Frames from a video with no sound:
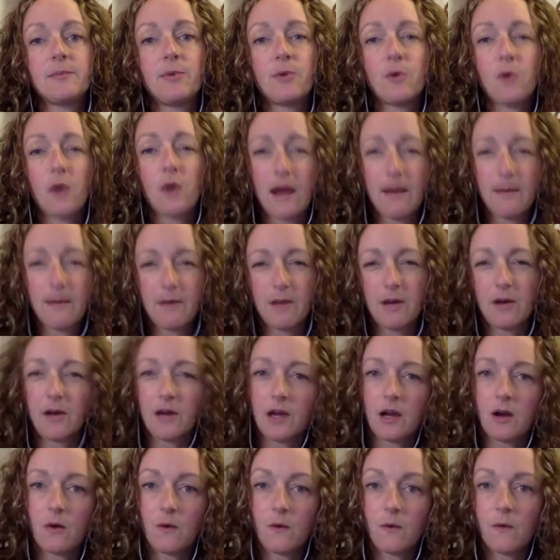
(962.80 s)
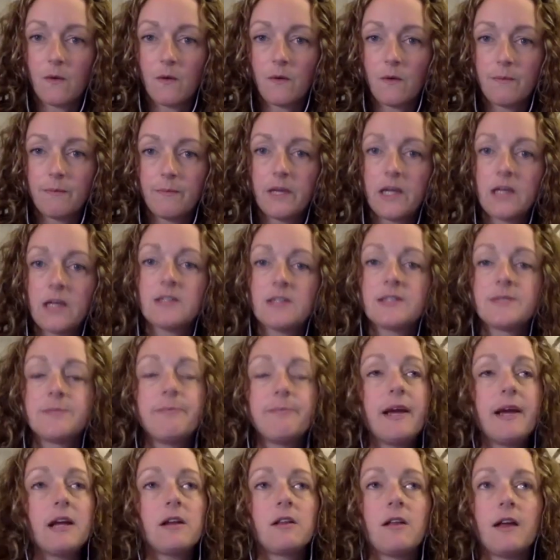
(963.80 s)
primary goal, because
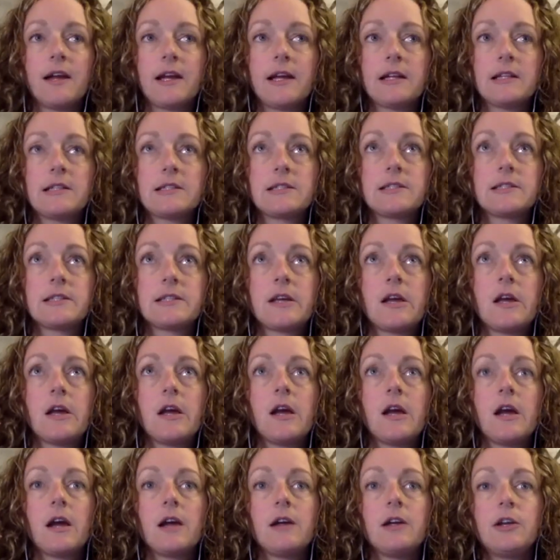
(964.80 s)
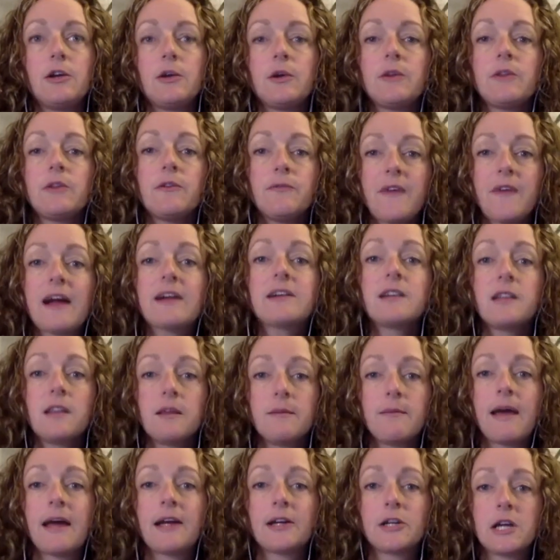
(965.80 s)
my clients, the fact of the
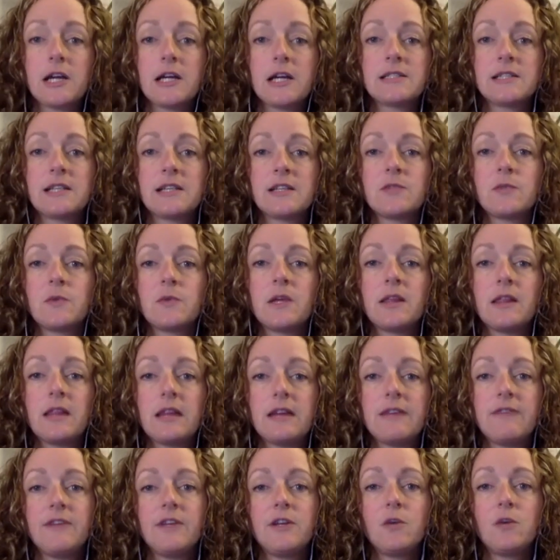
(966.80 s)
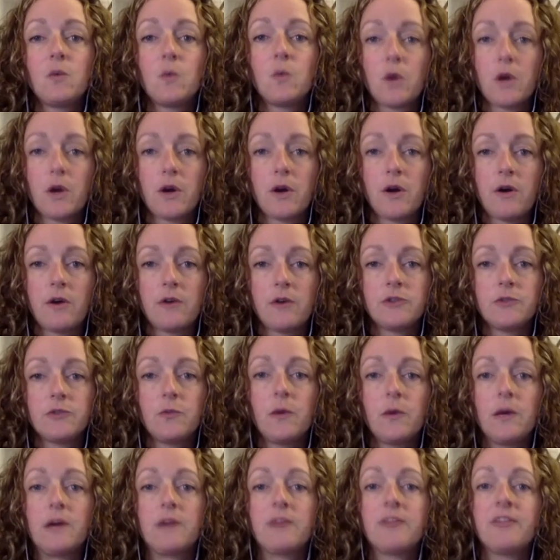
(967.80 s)
matter is we live in a world
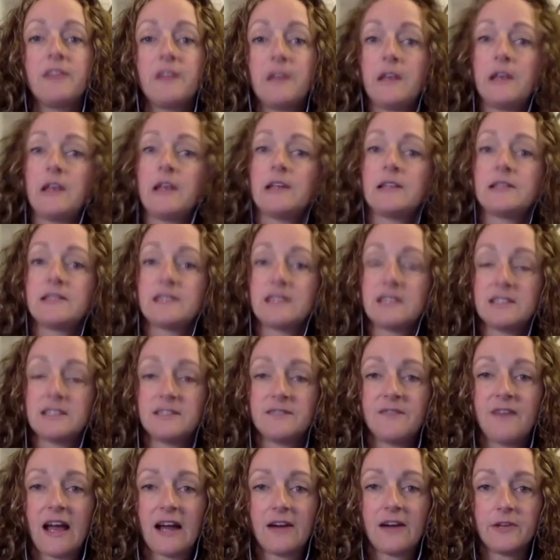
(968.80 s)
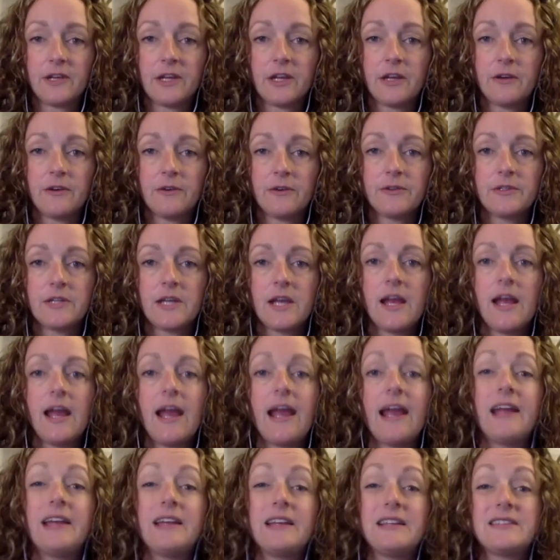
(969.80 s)
where thinness is valued
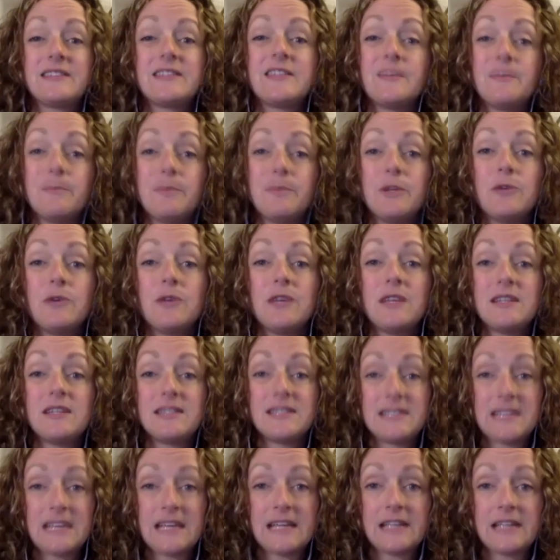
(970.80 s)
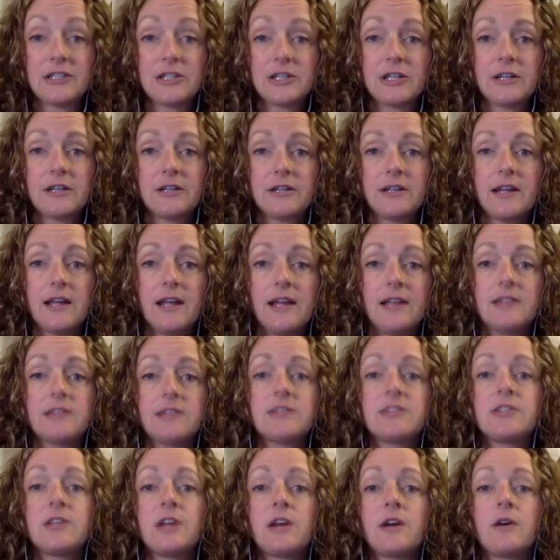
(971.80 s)
and is the beauty standard. And
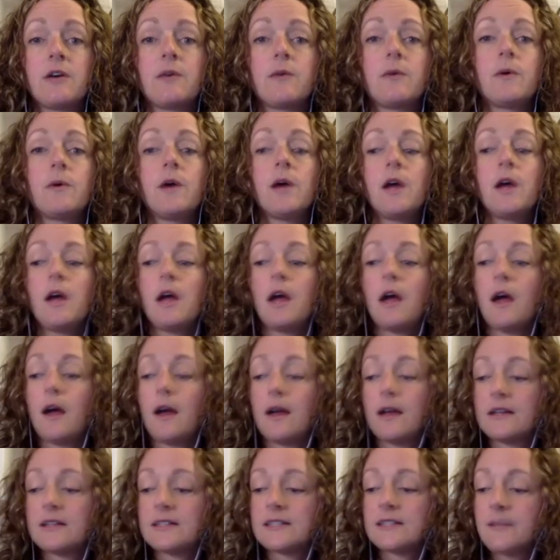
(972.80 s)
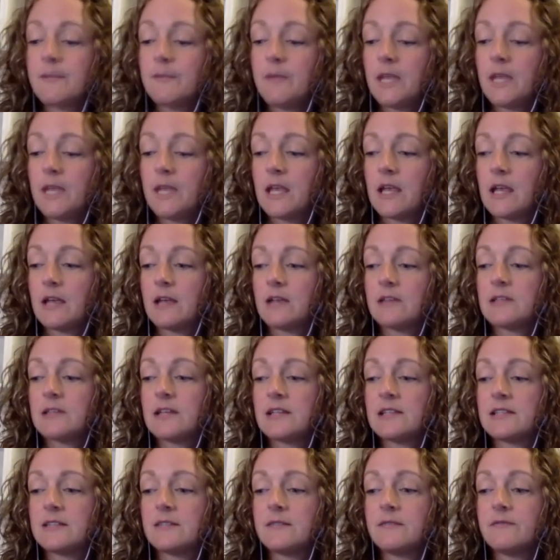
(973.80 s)
so, if somebody
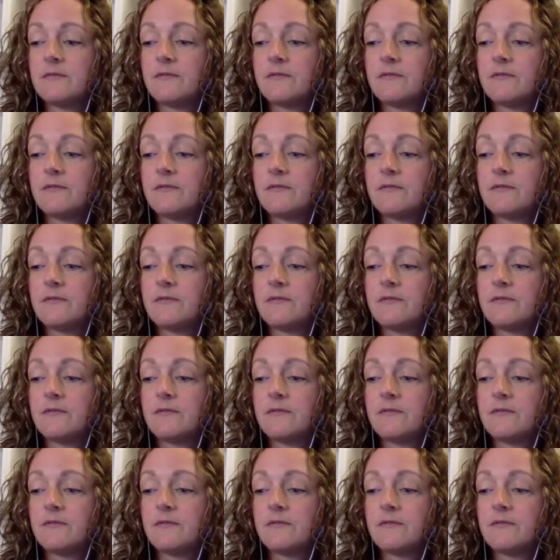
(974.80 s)
doesn't